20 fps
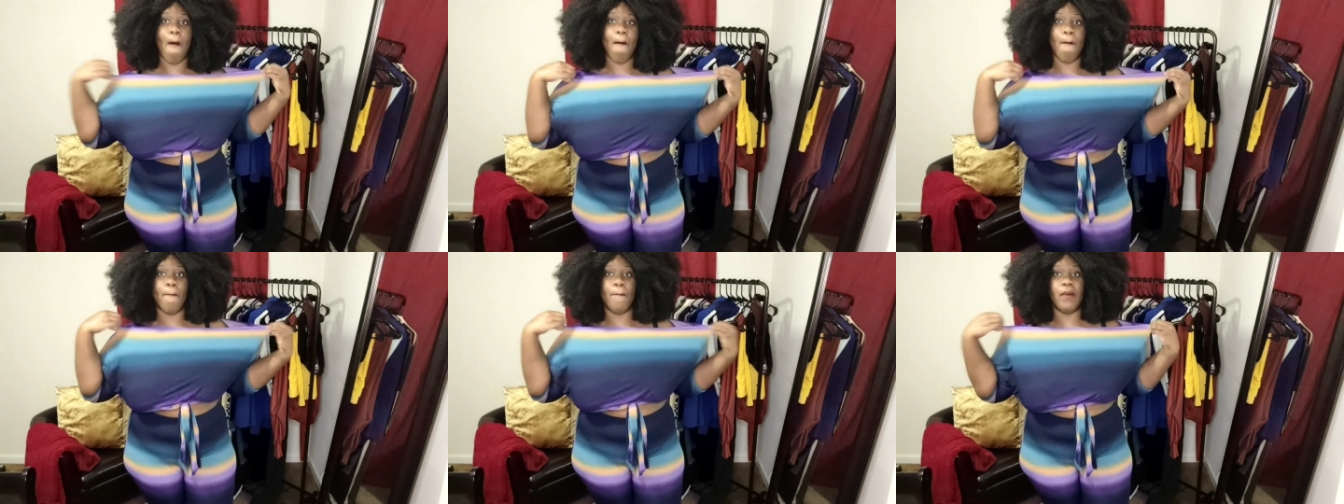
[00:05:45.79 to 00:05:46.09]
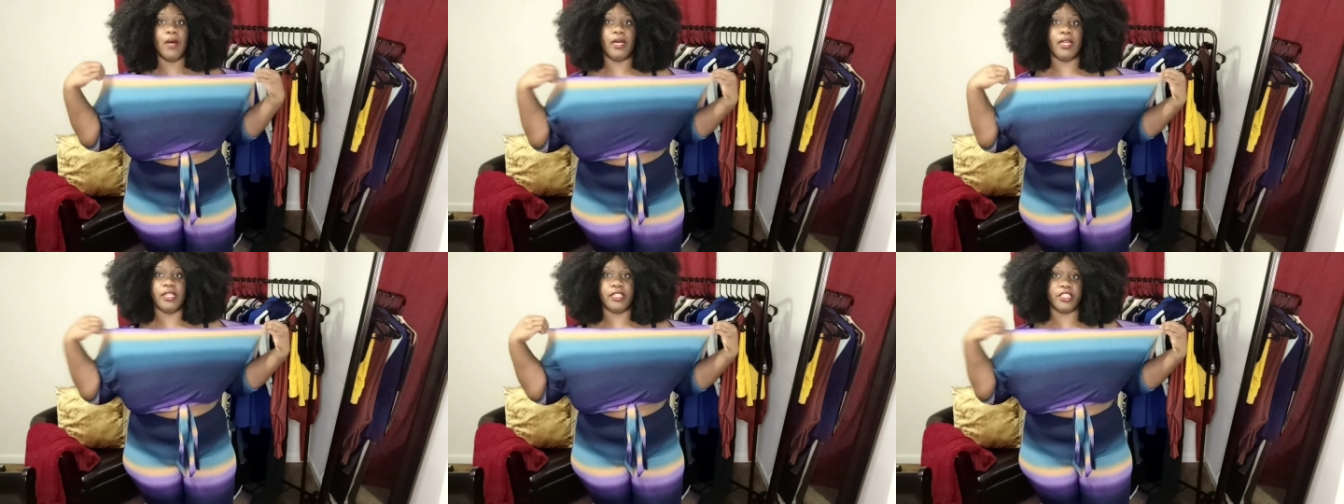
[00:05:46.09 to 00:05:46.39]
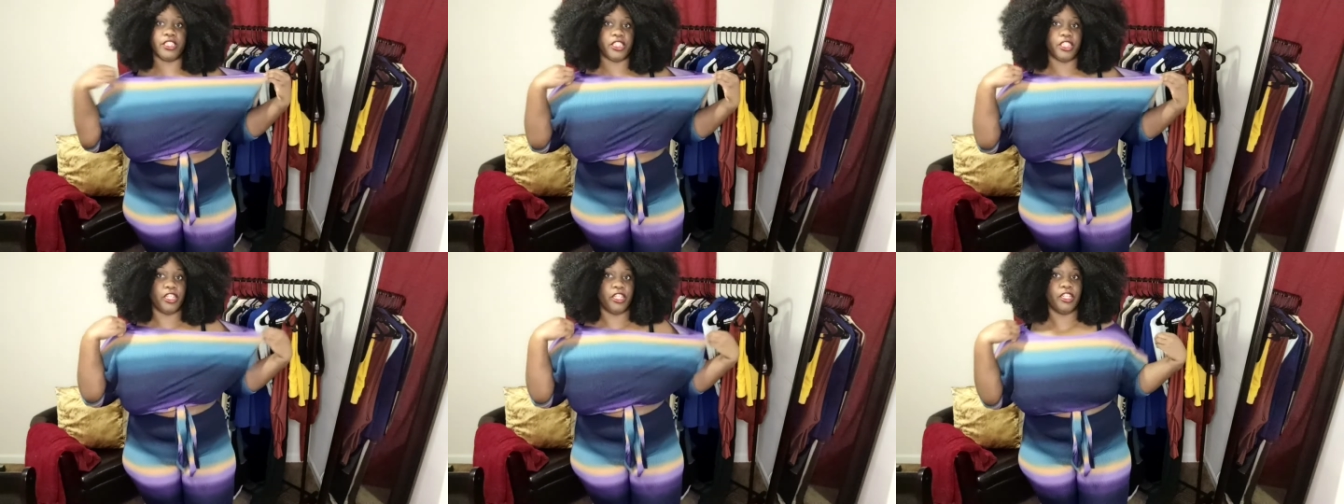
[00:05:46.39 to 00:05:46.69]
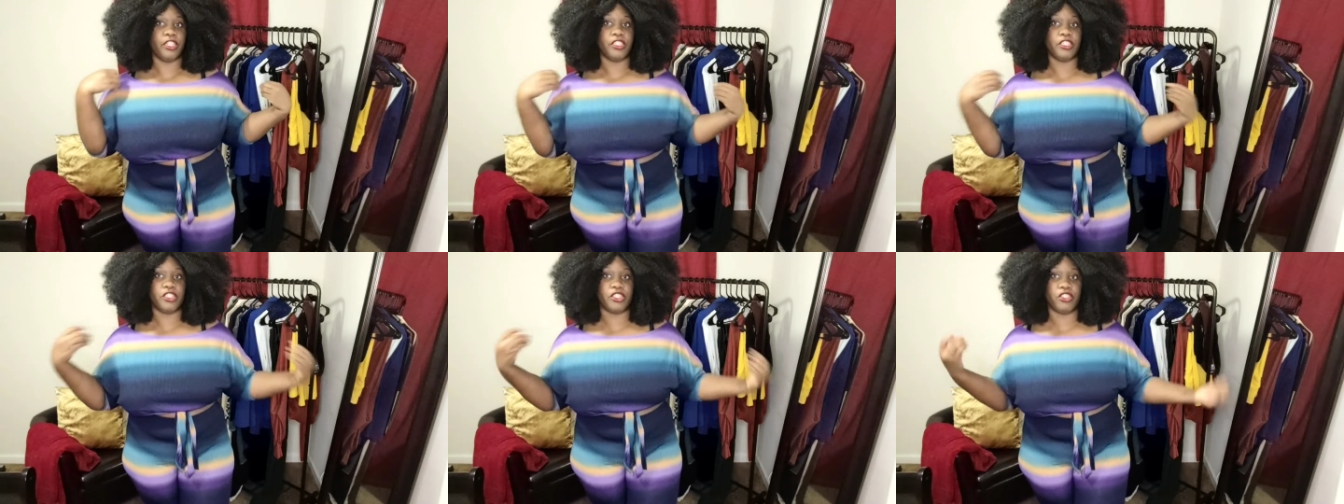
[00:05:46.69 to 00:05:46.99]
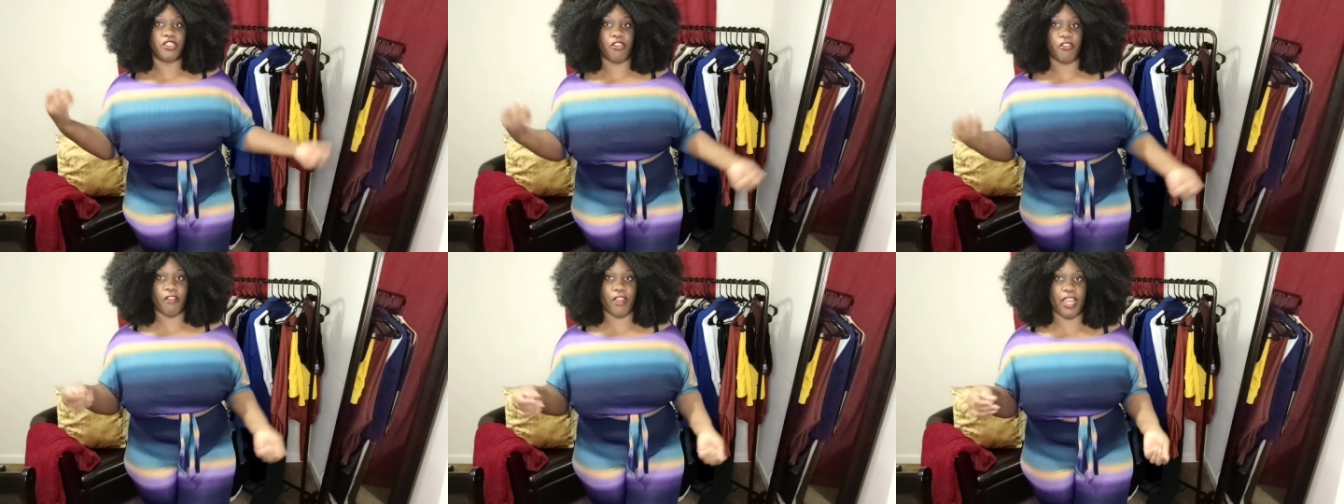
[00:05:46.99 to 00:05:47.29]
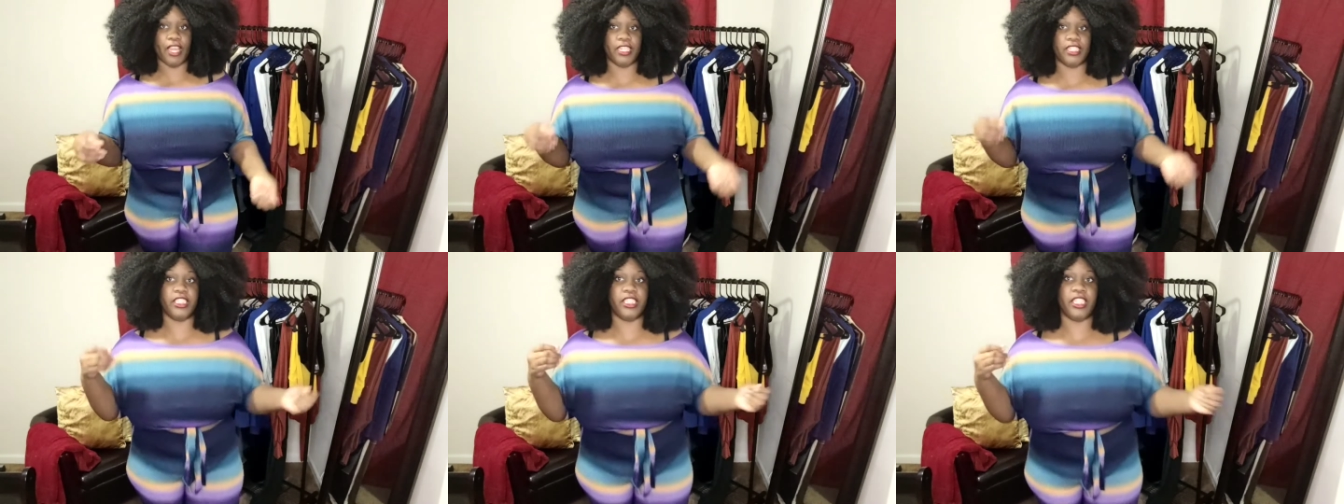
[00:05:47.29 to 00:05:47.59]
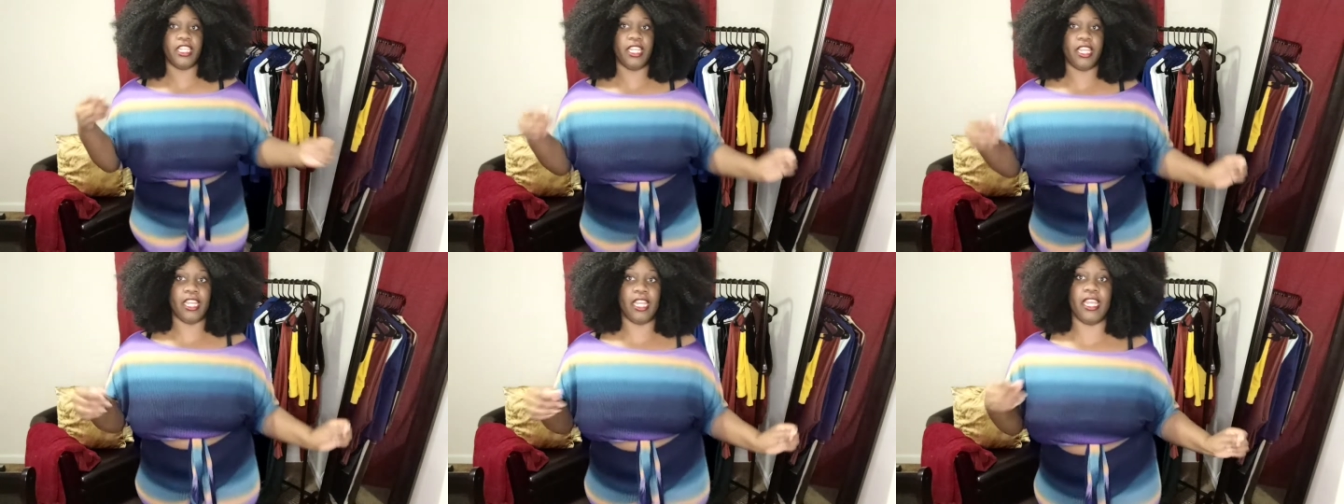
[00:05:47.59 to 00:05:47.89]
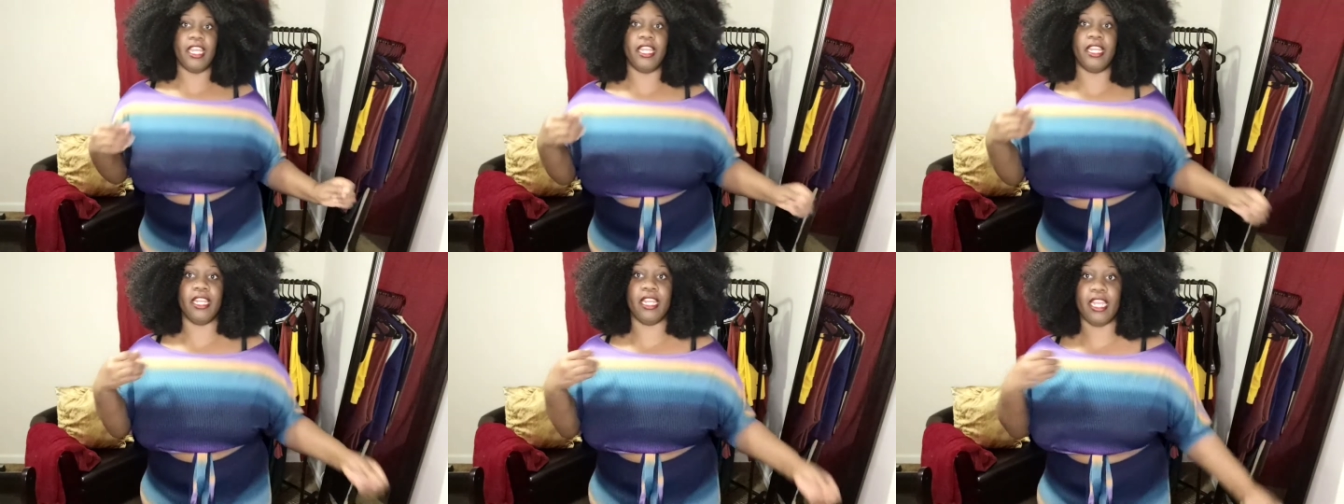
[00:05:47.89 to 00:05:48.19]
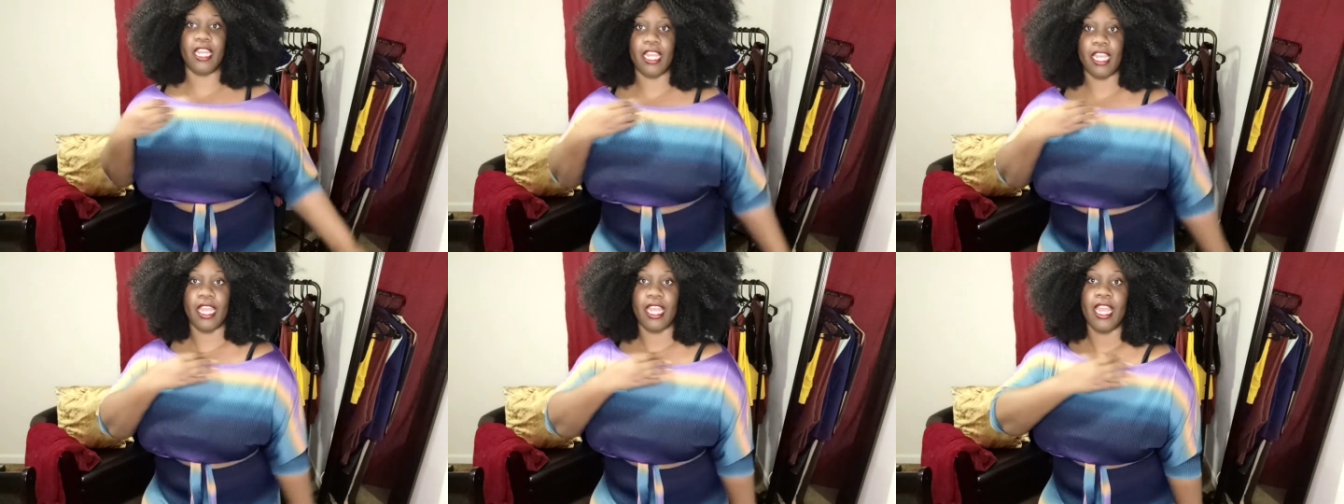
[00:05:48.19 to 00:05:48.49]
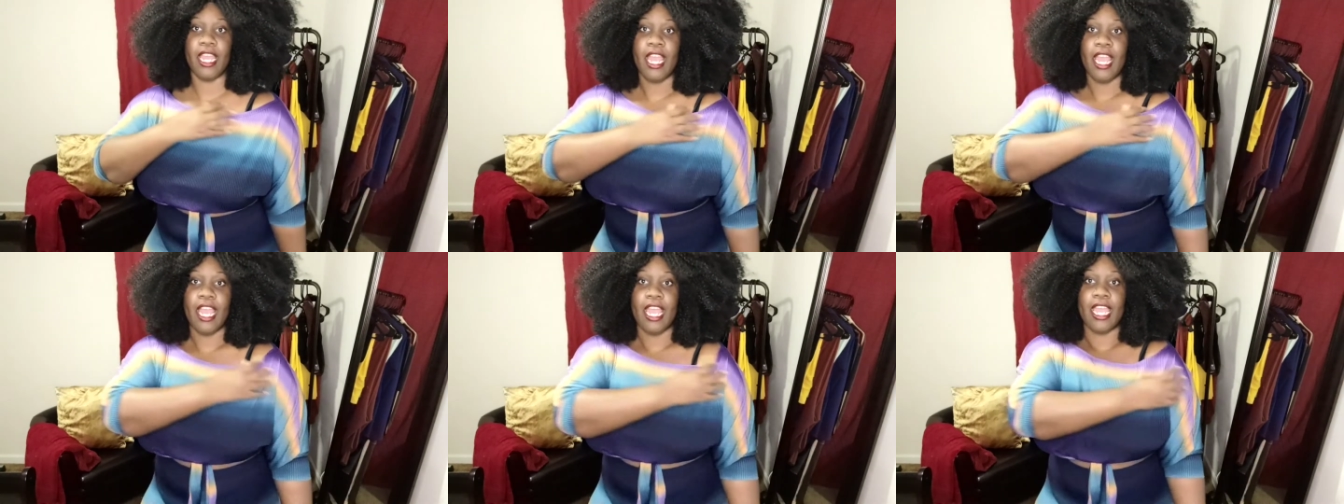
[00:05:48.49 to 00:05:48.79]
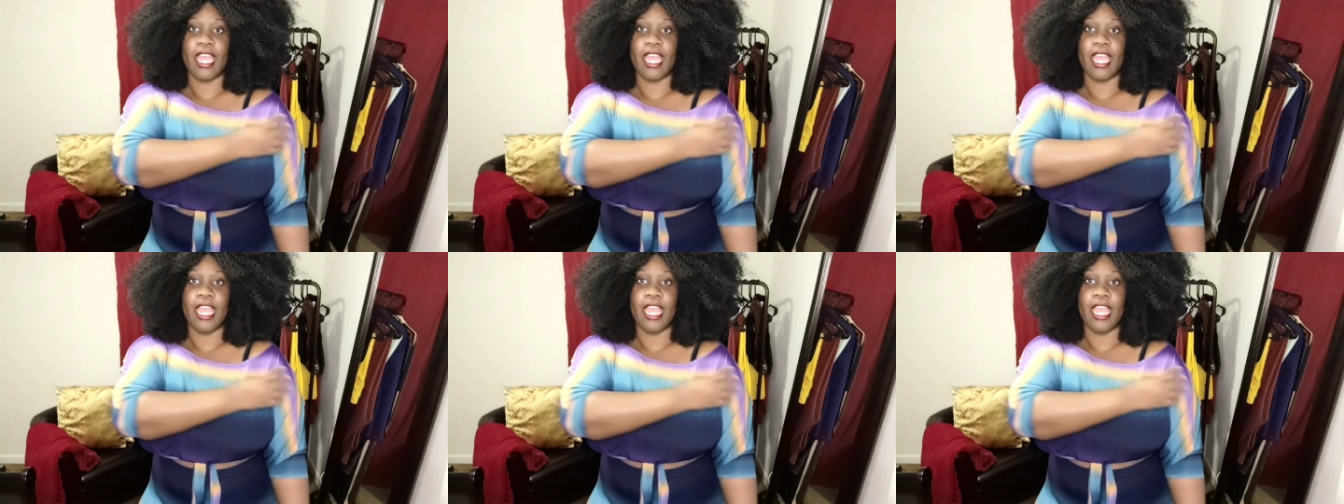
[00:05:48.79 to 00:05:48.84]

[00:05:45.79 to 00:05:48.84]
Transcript: much stretch and it